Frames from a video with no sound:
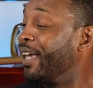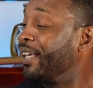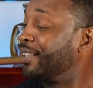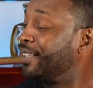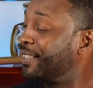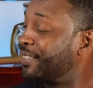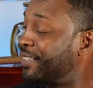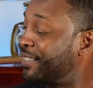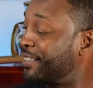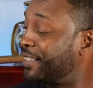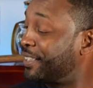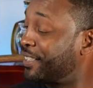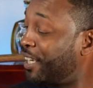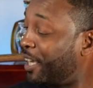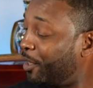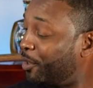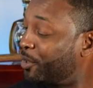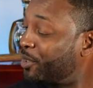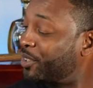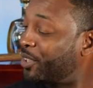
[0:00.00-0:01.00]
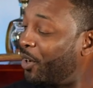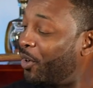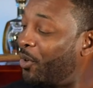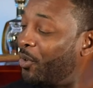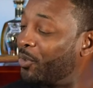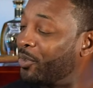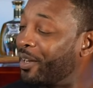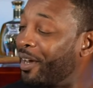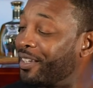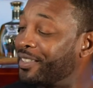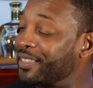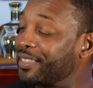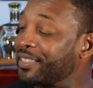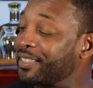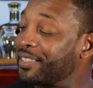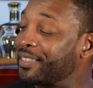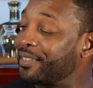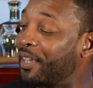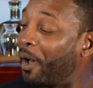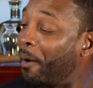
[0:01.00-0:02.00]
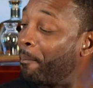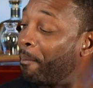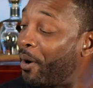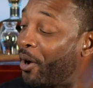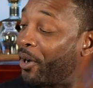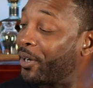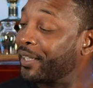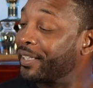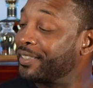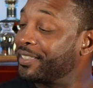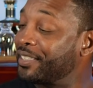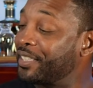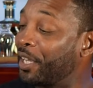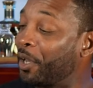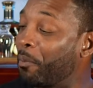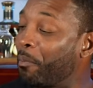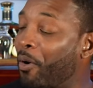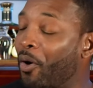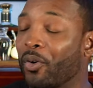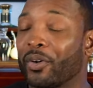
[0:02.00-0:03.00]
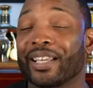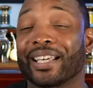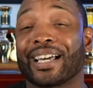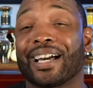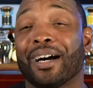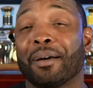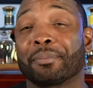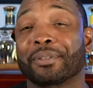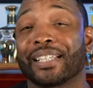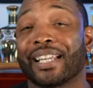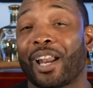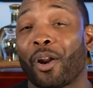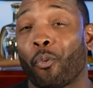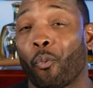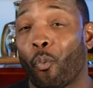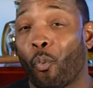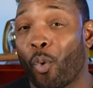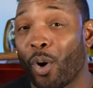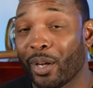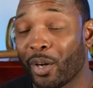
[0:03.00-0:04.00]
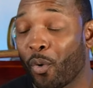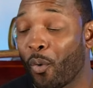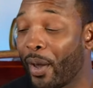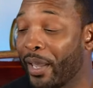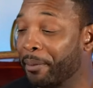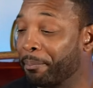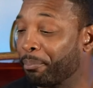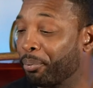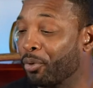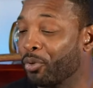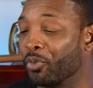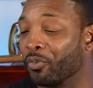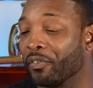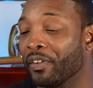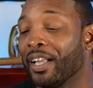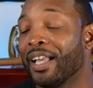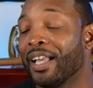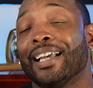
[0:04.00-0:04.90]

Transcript: This is the Yellowstone American single malt. It comes in at 108 proof.